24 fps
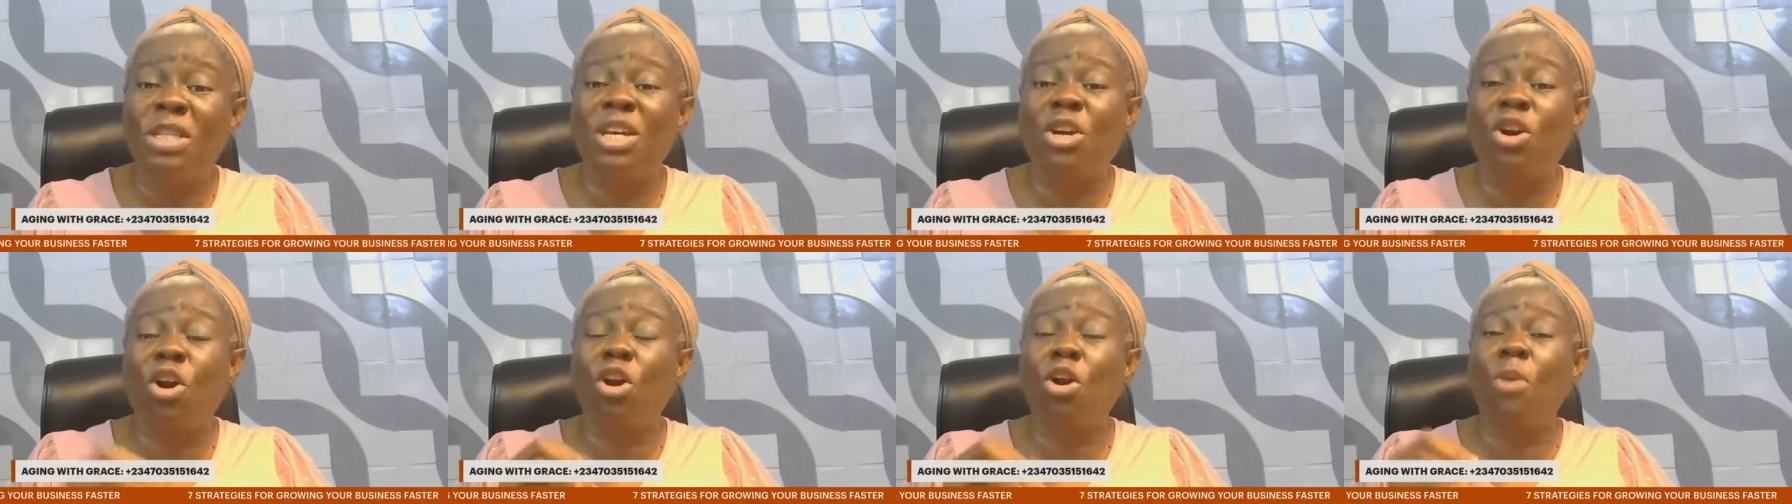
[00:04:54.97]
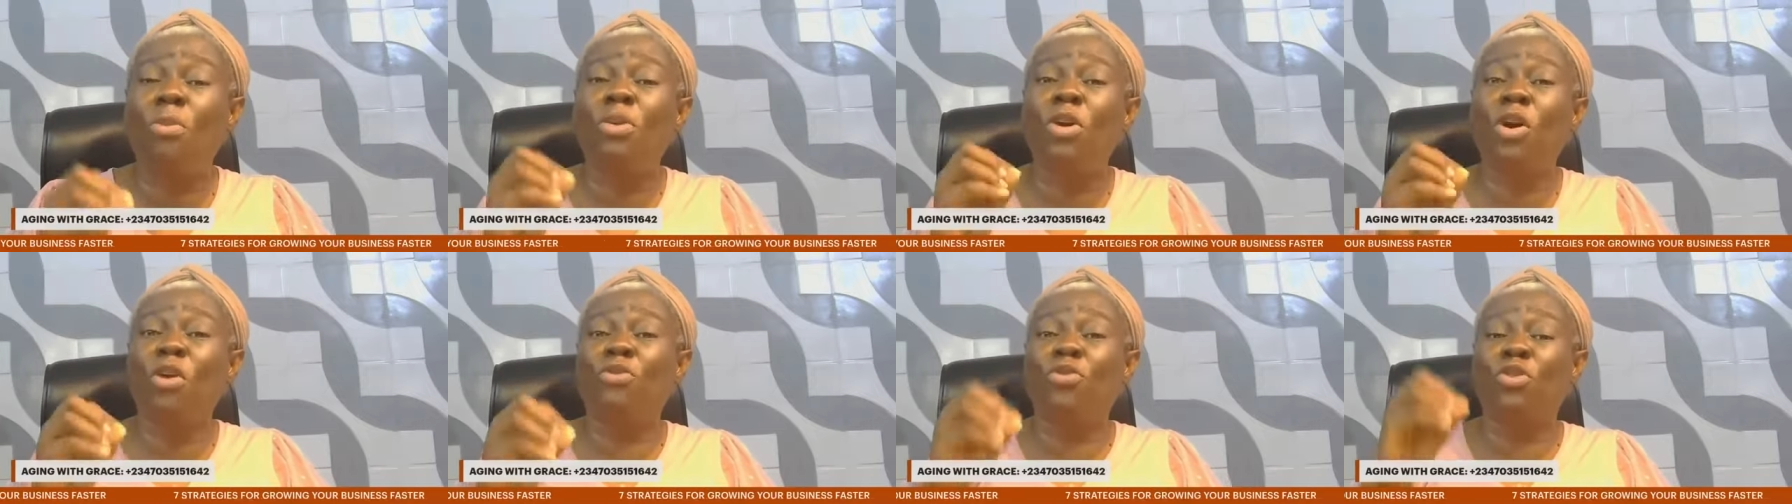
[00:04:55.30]
The
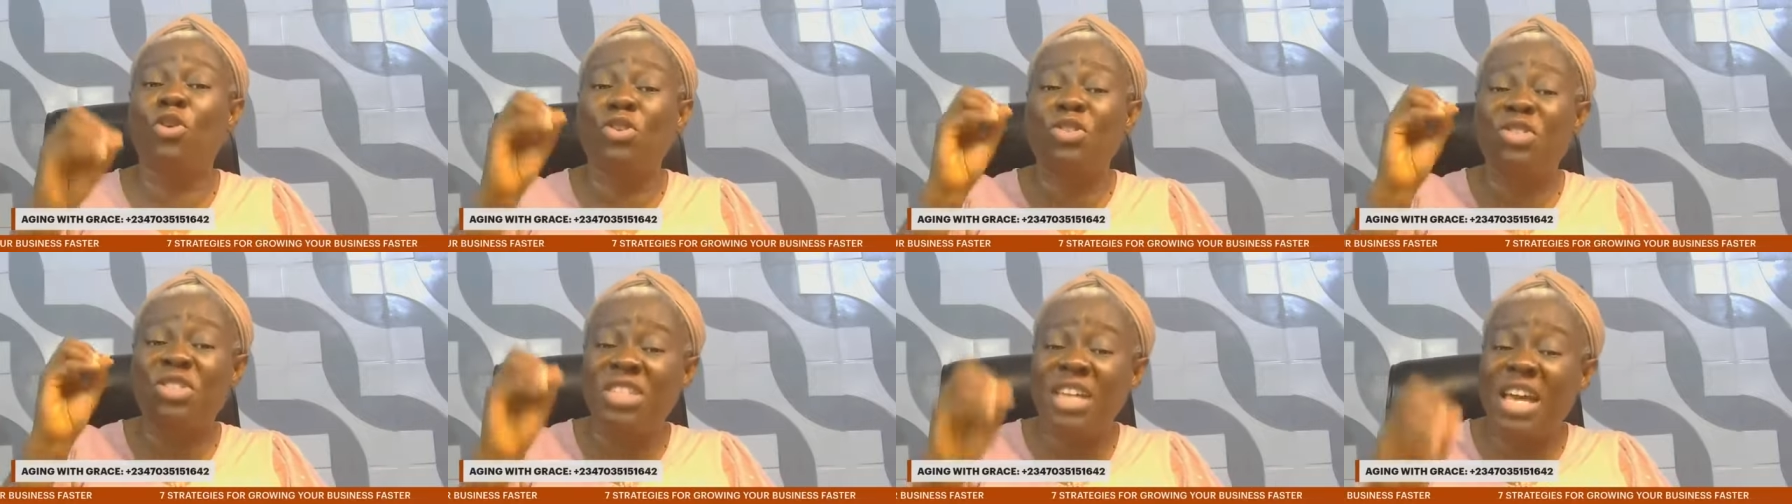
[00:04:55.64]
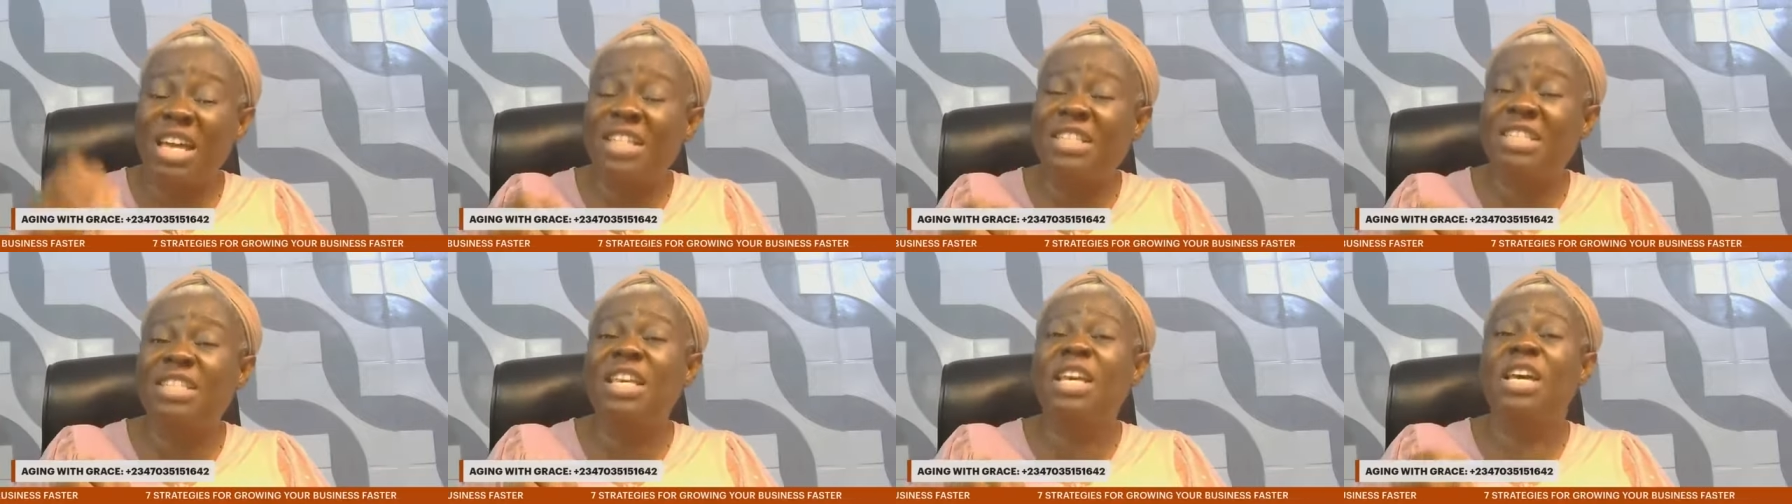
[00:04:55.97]
economy of your
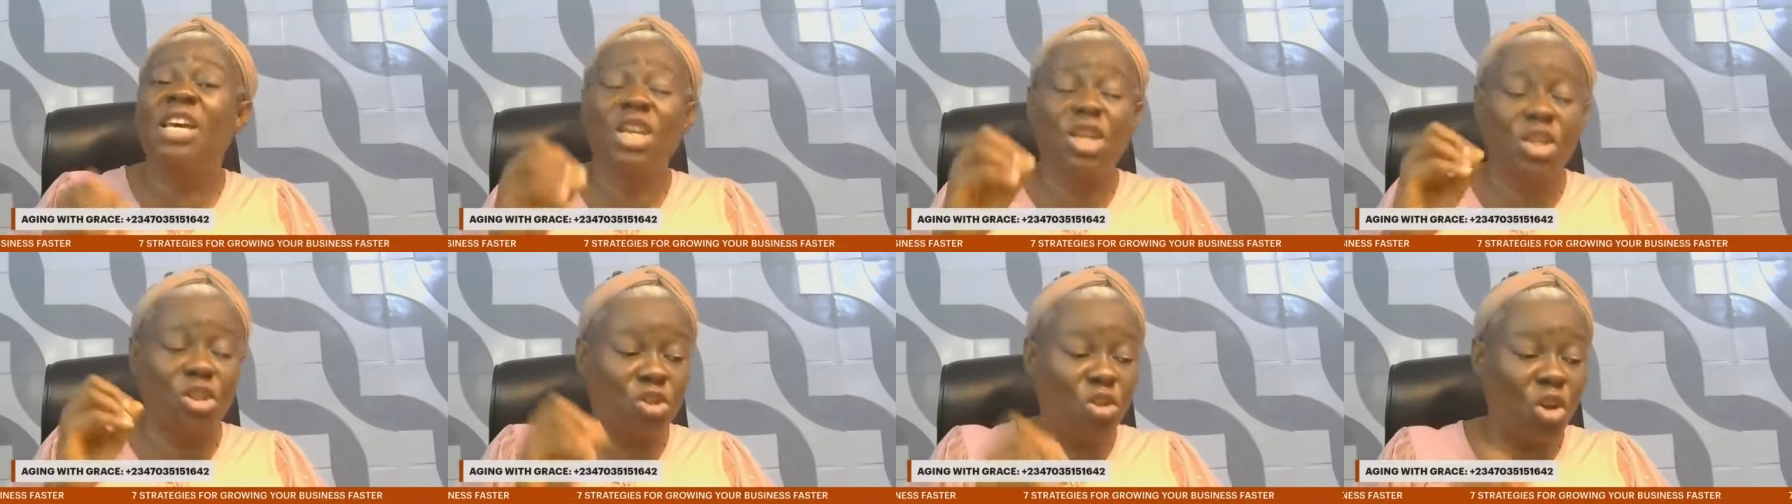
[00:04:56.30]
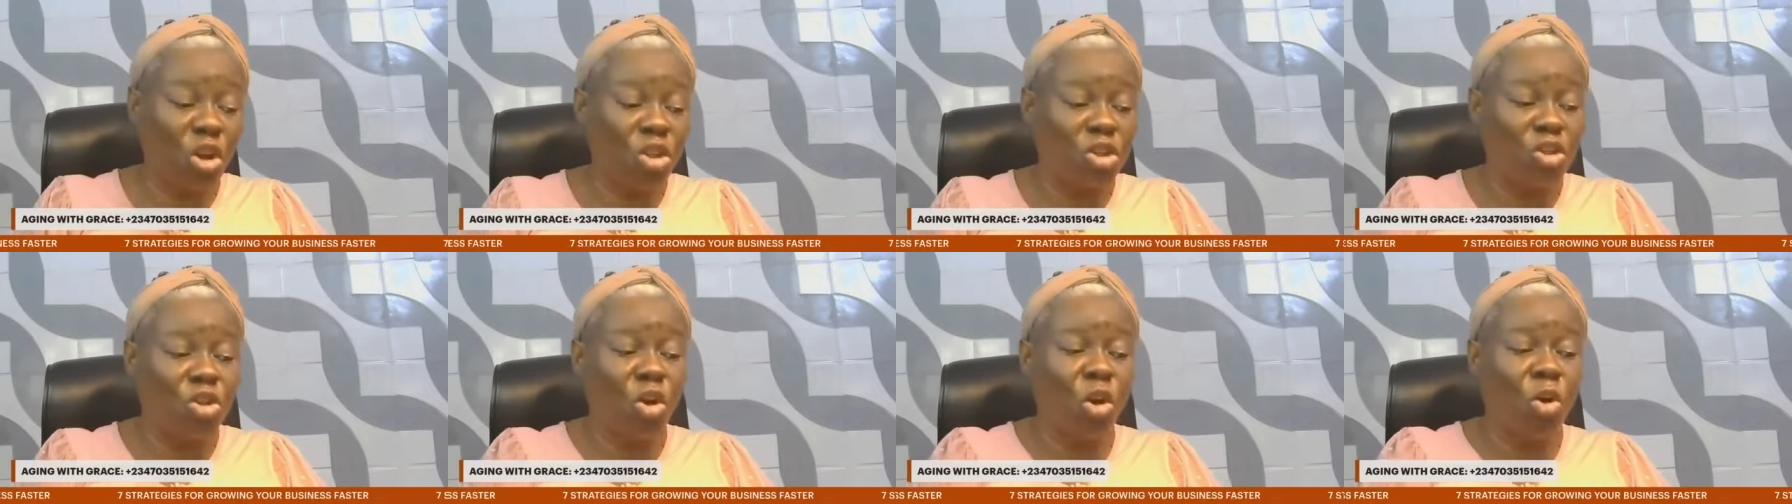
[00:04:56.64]
state is
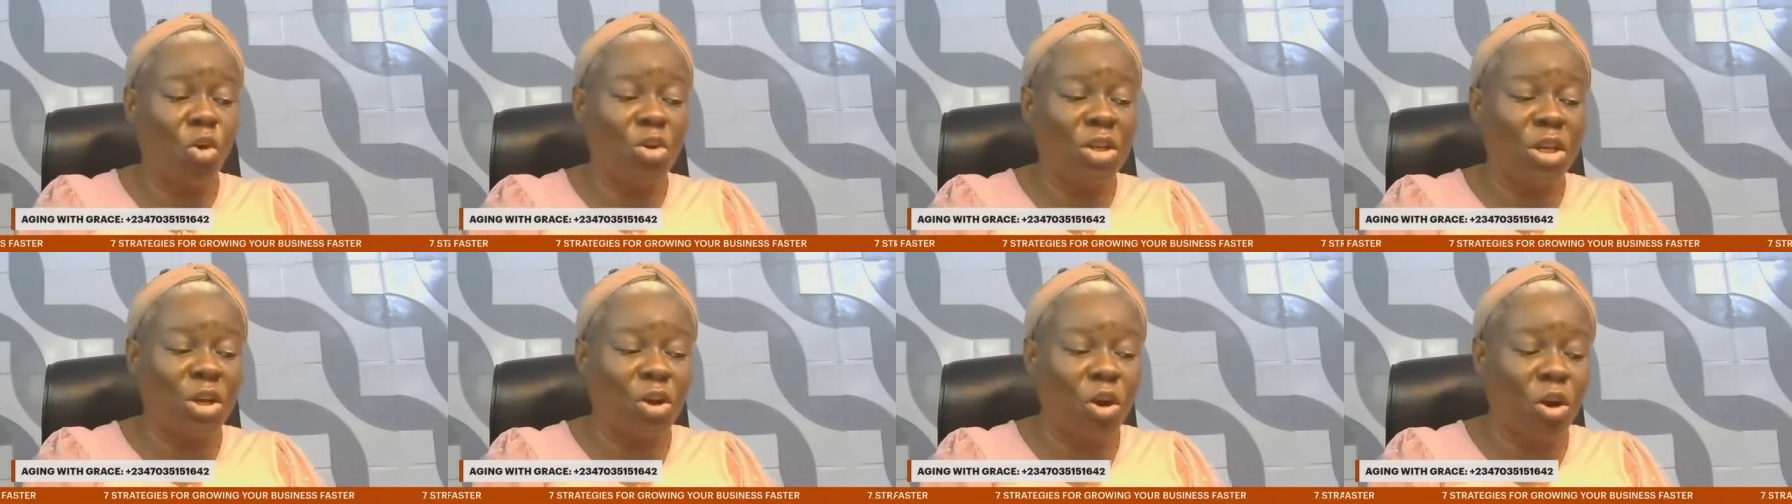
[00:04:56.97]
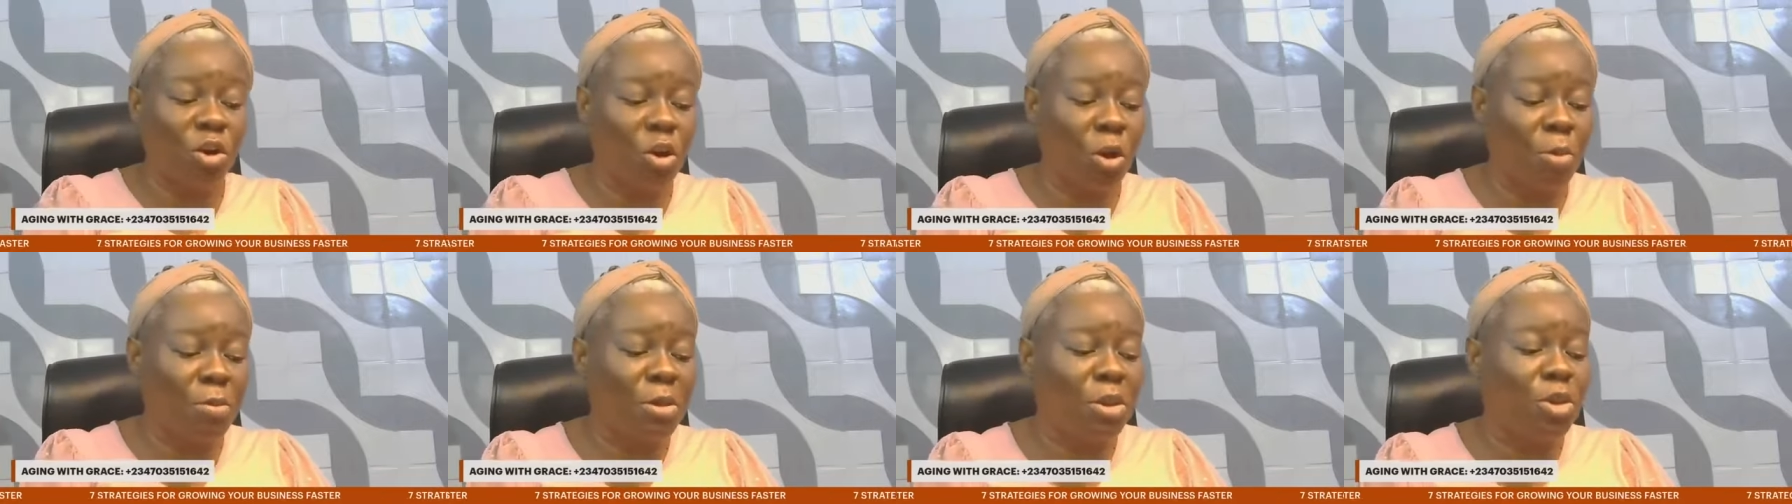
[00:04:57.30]
not your own
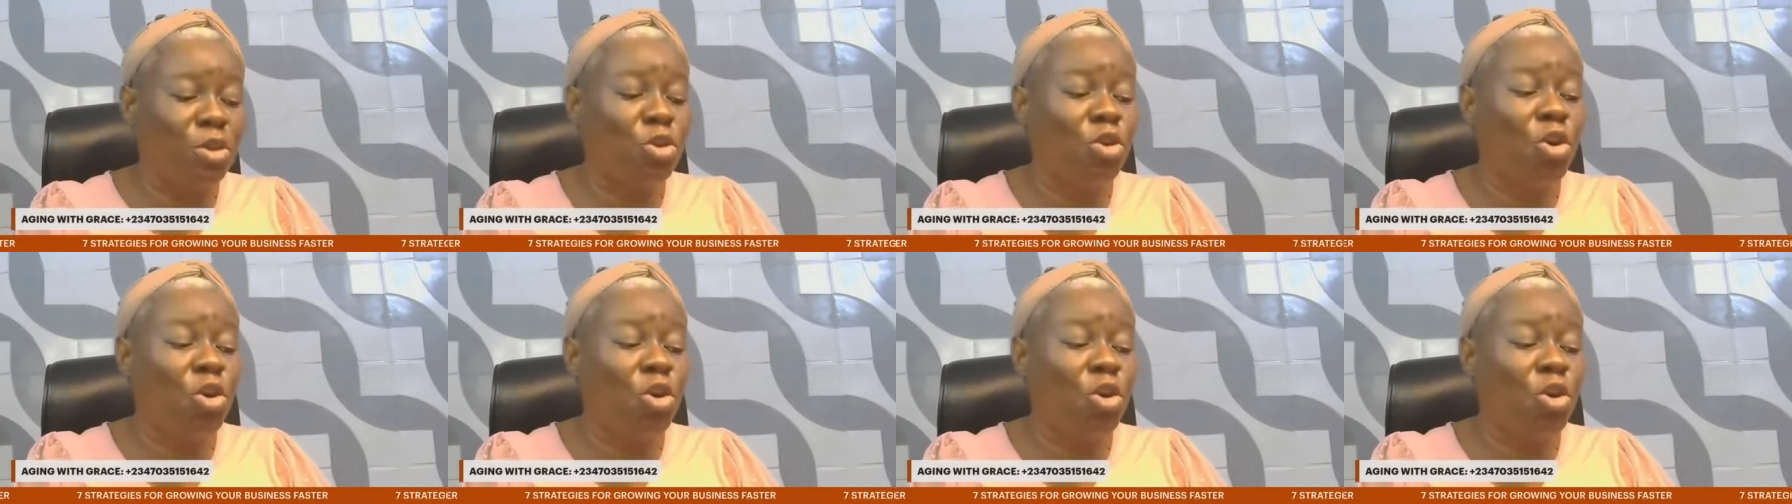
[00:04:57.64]
economy.